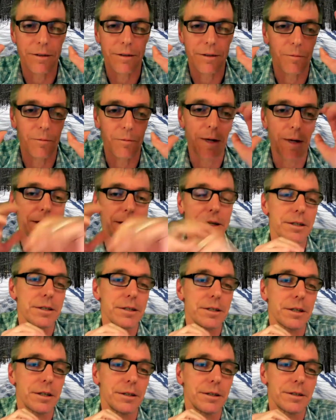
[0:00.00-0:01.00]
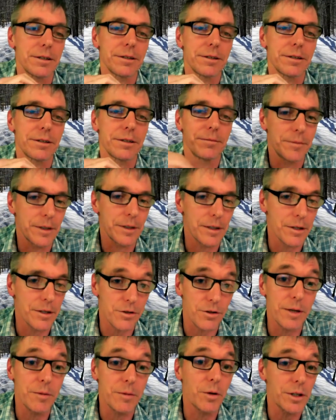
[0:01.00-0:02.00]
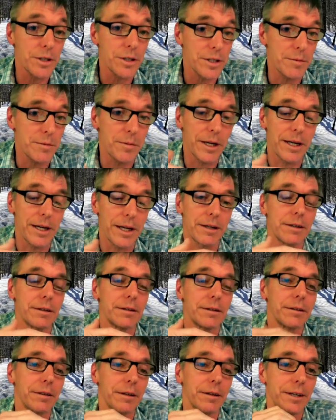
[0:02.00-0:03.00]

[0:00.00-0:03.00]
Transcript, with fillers: you know, maintenance because the stream wants to meander.